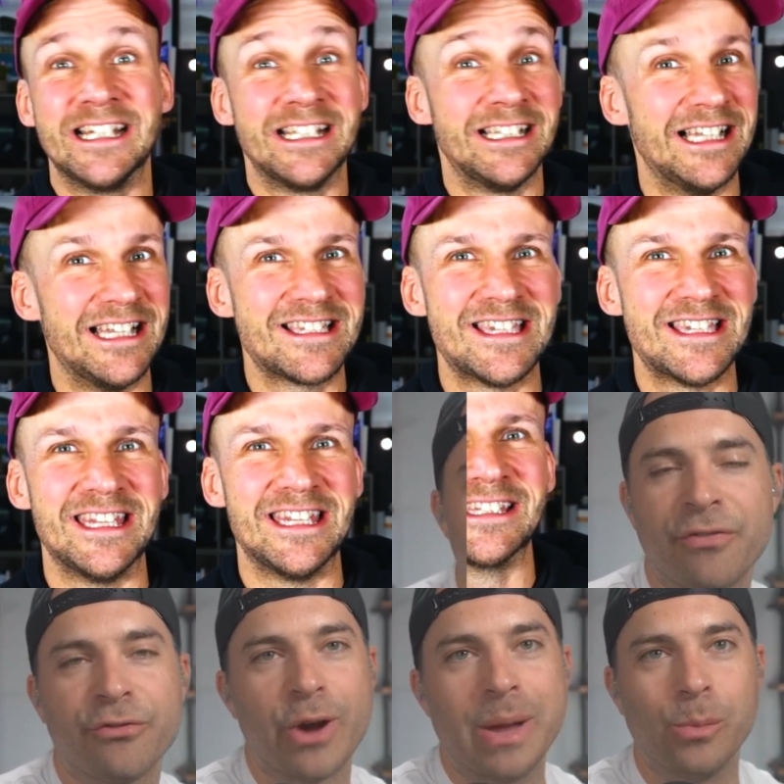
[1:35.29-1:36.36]
Let's see.
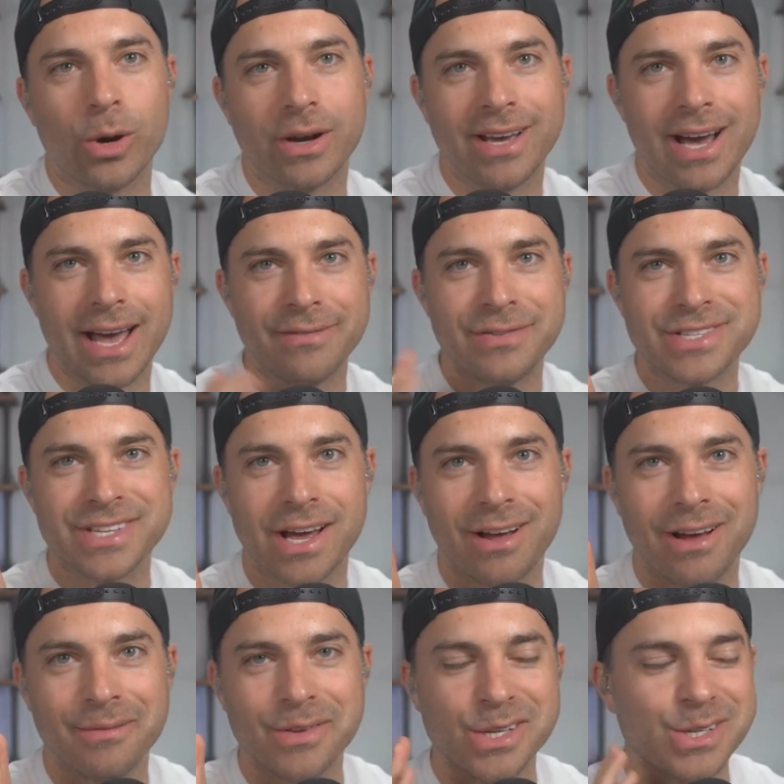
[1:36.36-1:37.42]
I'm a framework guy, if it's
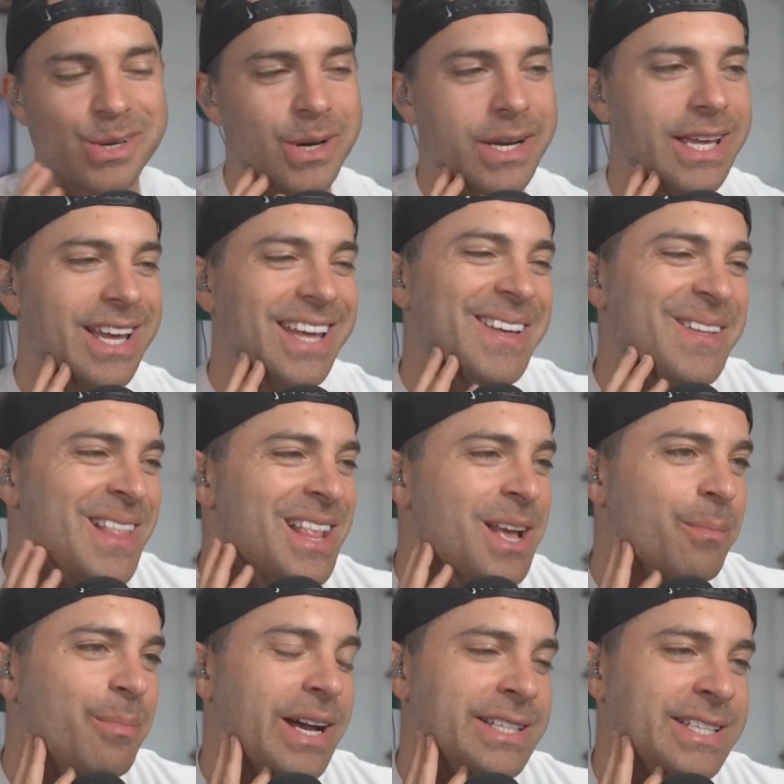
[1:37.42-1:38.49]
not obvious already.
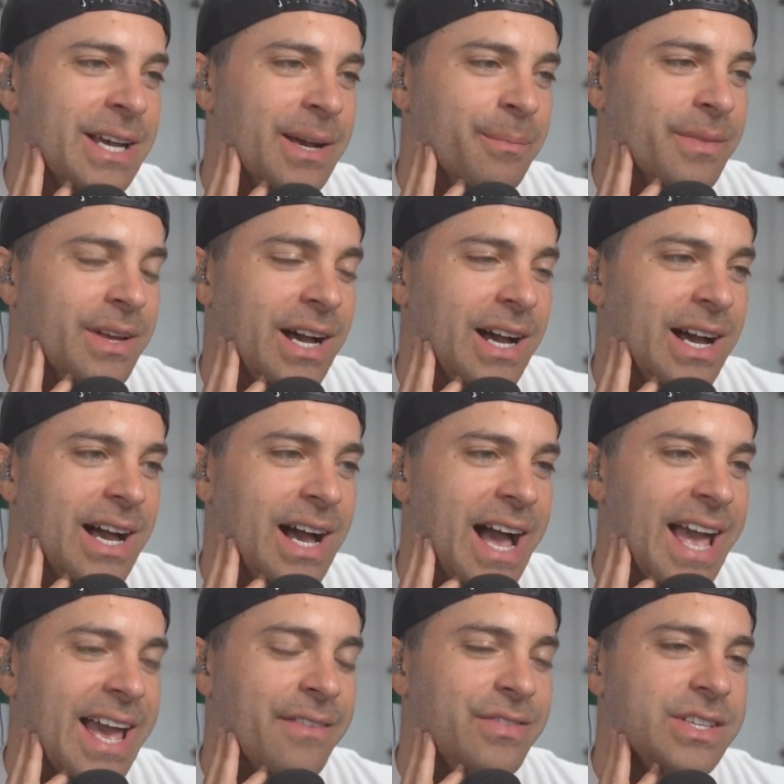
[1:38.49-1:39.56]
But
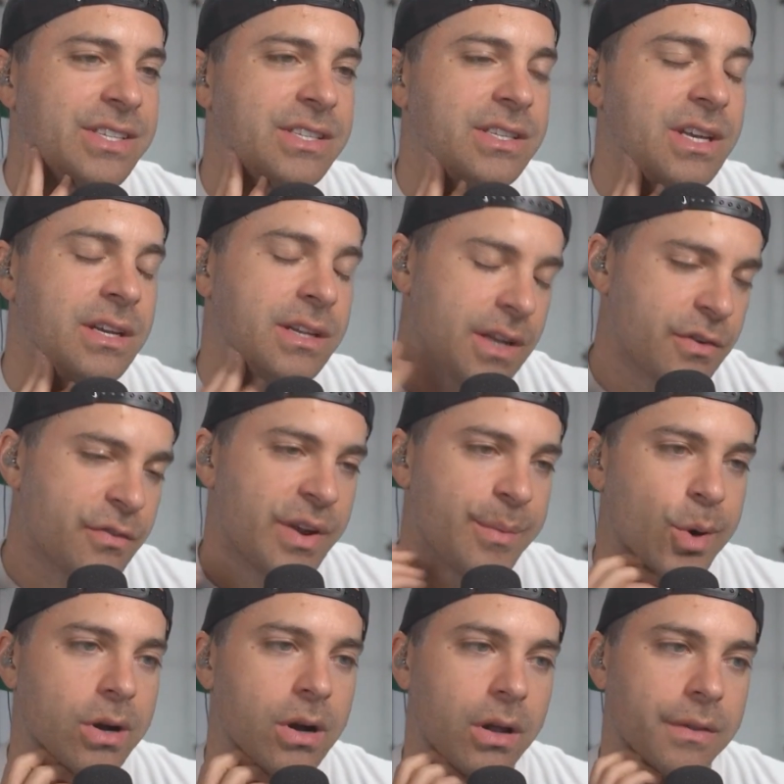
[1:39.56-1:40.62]
I have this another
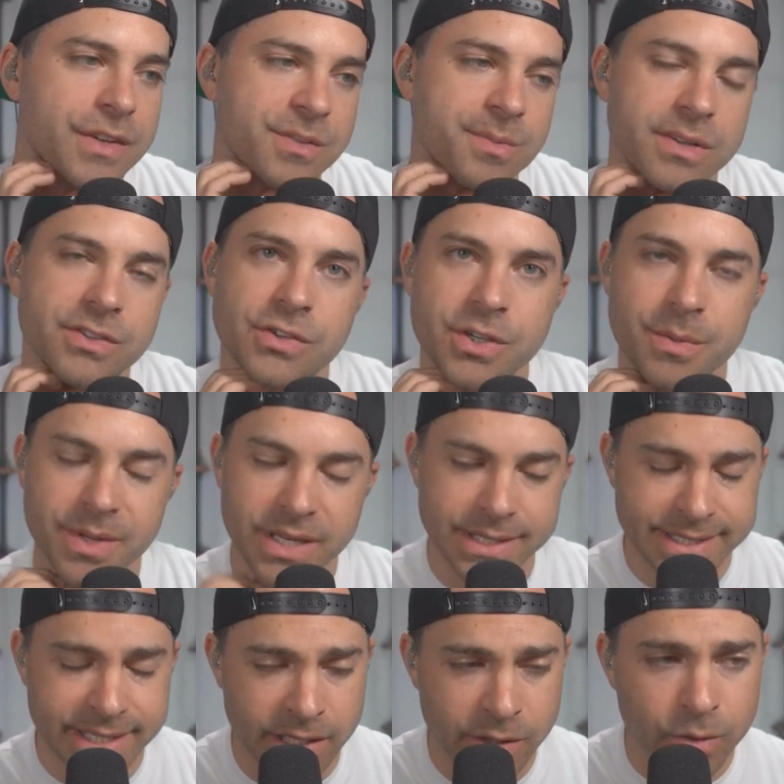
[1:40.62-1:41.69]
framework called the sponsorship
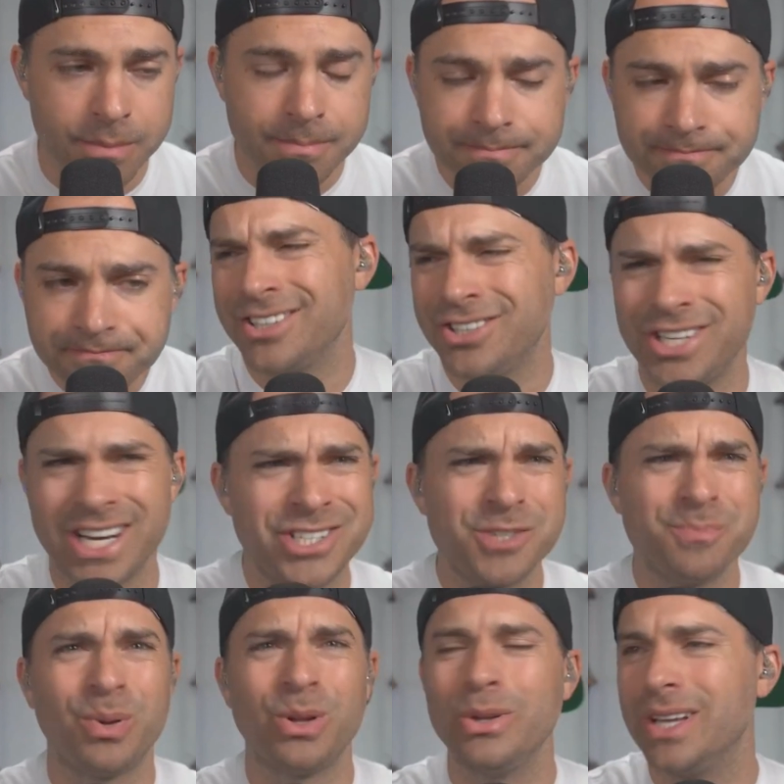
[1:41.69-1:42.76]
continuum. Should I
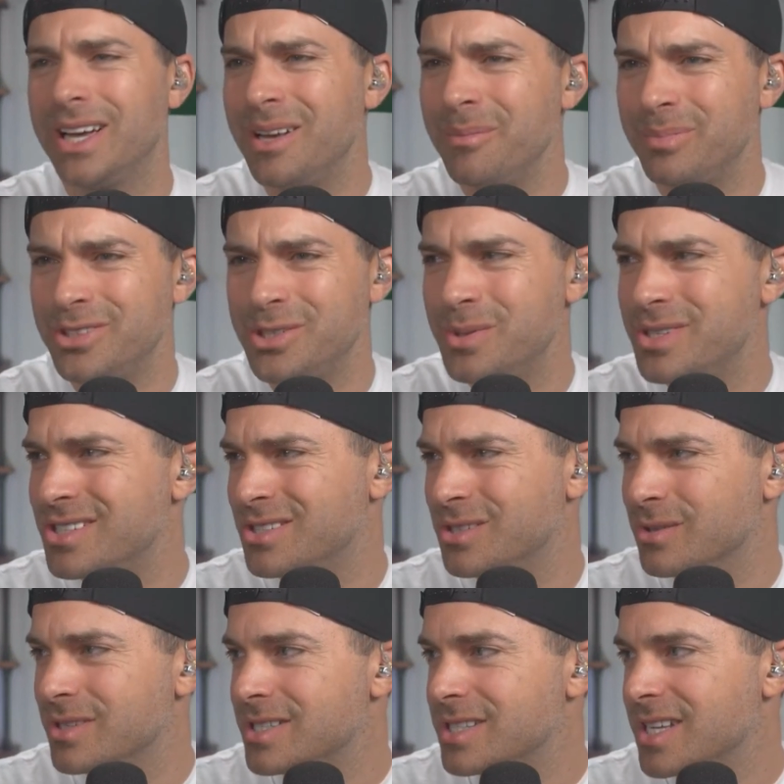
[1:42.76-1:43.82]
just pull it up? Should we just
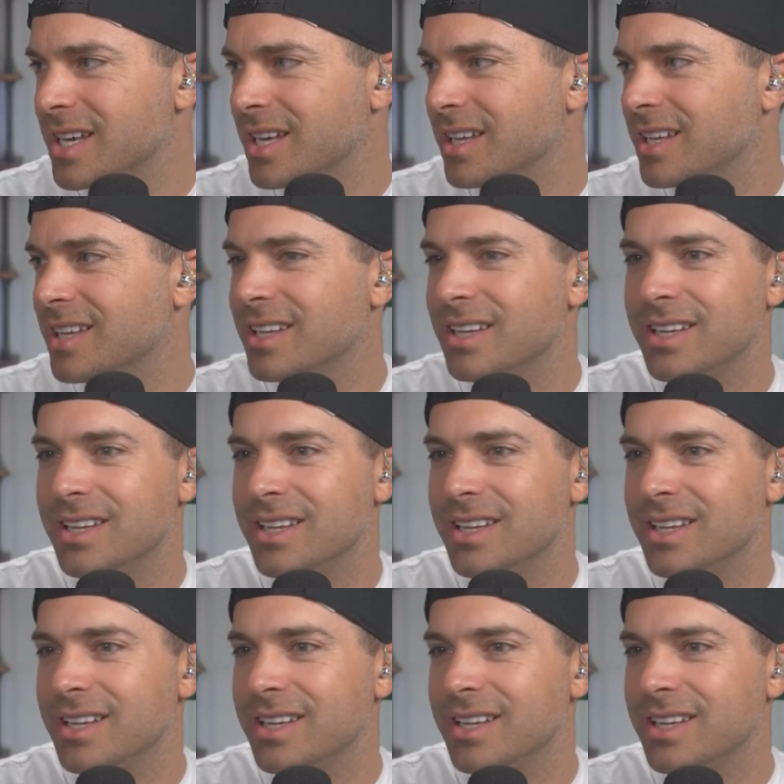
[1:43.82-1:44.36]
do this thing?